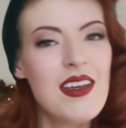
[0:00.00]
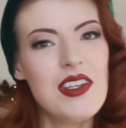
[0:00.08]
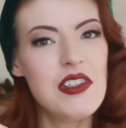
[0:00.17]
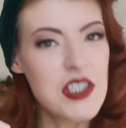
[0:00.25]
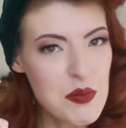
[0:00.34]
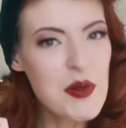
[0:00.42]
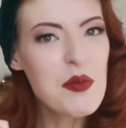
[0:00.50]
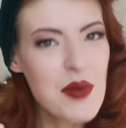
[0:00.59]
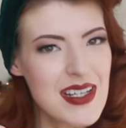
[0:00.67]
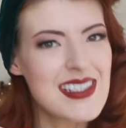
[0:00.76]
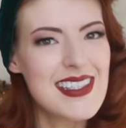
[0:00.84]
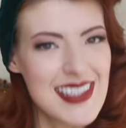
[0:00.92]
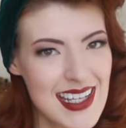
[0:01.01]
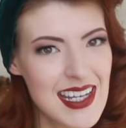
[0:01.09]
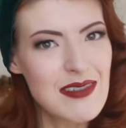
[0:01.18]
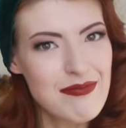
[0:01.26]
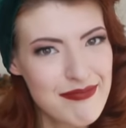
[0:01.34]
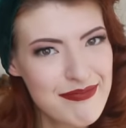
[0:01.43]
You still put presents in
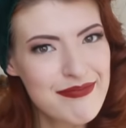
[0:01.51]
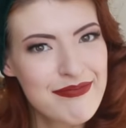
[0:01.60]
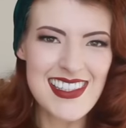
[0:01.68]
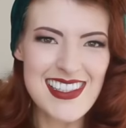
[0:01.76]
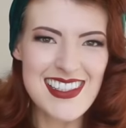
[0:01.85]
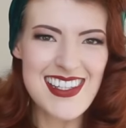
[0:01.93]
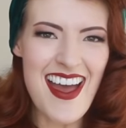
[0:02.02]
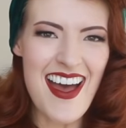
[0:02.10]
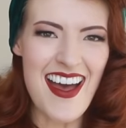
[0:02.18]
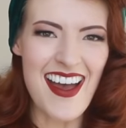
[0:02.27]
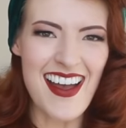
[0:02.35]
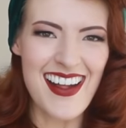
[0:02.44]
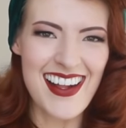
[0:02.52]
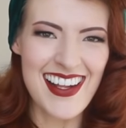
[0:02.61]
it. Star.